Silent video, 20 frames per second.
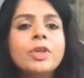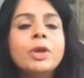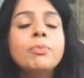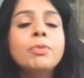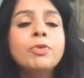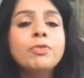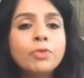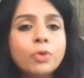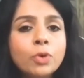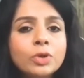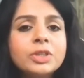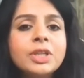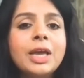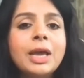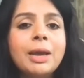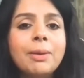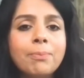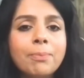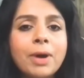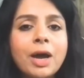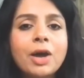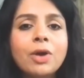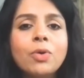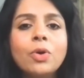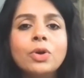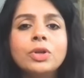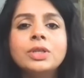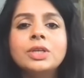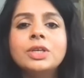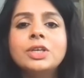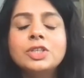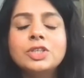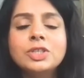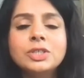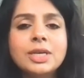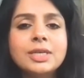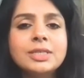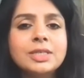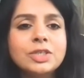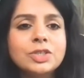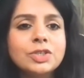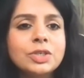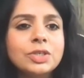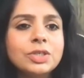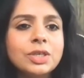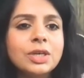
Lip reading: before they embark on the digitization